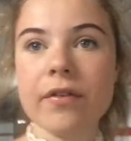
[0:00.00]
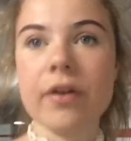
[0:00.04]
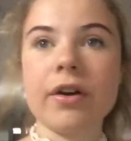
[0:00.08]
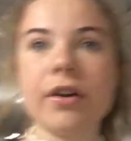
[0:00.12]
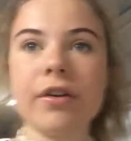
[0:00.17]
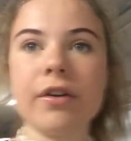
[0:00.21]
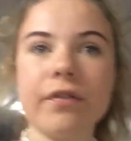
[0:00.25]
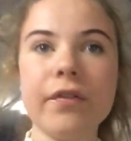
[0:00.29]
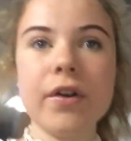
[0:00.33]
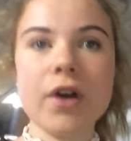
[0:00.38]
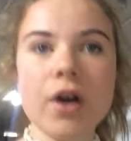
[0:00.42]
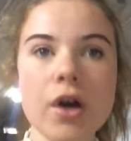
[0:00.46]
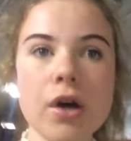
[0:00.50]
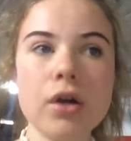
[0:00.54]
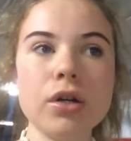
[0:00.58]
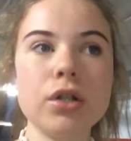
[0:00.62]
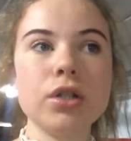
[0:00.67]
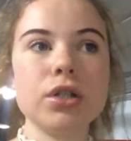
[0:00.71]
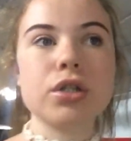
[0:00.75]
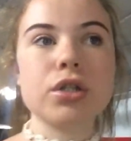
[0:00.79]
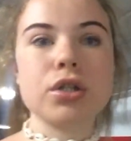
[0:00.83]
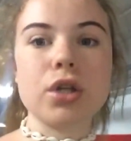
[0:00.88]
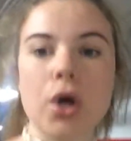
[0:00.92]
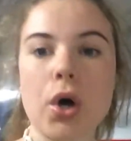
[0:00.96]
forgot her phone,
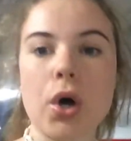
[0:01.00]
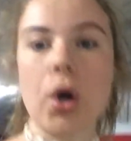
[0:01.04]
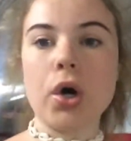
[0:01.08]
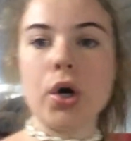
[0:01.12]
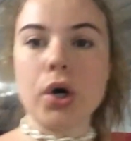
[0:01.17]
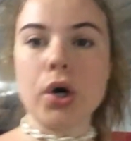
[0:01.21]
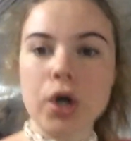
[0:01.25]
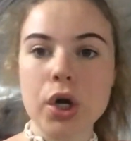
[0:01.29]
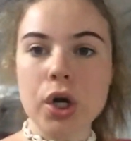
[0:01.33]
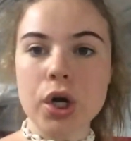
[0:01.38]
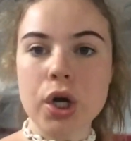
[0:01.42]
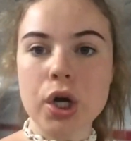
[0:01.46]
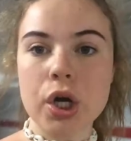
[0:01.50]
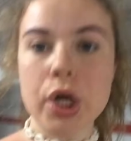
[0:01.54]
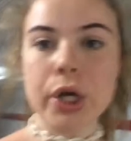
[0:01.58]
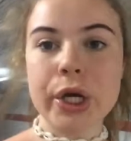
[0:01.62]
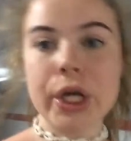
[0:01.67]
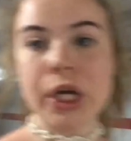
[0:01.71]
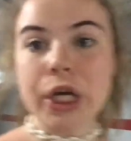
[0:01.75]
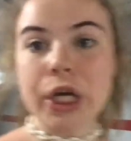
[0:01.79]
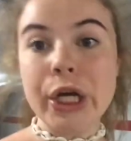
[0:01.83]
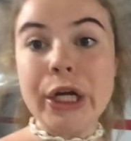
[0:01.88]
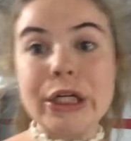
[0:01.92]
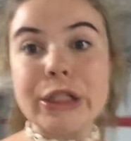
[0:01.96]
so
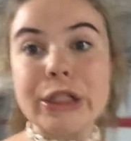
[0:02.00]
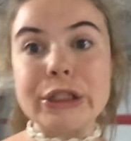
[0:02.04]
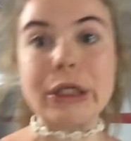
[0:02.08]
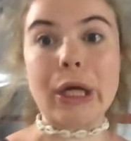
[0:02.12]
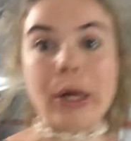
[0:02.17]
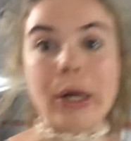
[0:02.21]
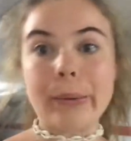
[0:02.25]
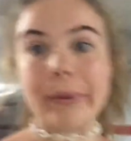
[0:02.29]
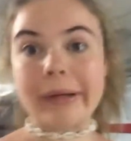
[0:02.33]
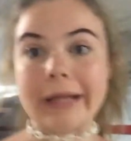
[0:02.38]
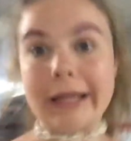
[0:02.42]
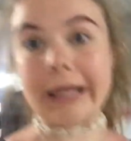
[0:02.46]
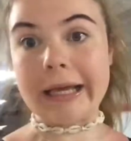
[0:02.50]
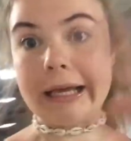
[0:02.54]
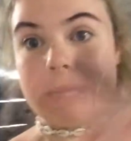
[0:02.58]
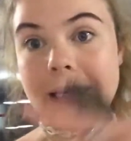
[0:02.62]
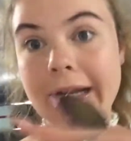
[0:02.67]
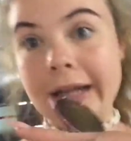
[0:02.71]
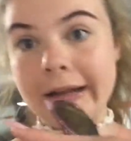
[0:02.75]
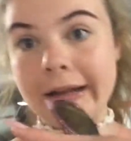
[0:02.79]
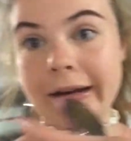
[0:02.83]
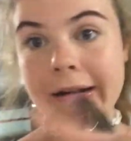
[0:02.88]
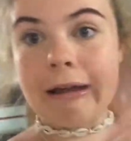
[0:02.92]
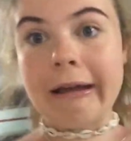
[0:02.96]
she gonna get
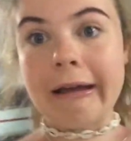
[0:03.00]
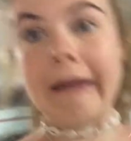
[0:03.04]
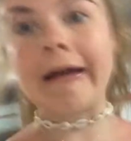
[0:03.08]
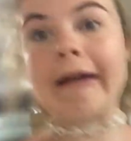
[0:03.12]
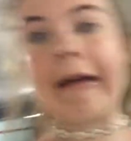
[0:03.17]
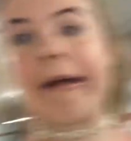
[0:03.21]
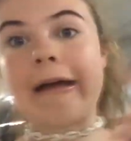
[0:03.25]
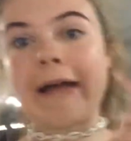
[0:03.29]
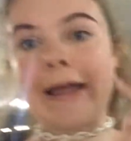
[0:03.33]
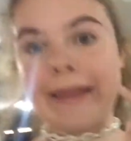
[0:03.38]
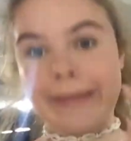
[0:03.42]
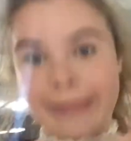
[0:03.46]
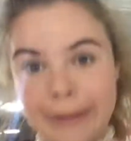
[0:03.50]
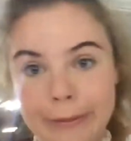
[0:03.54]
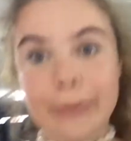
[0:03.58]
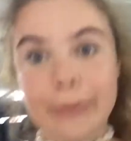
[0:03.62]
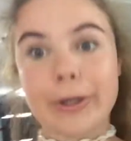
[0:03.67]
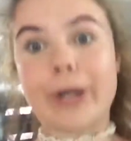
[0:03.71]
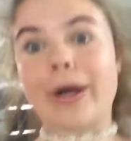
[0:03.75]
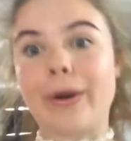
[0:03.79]
it. But they were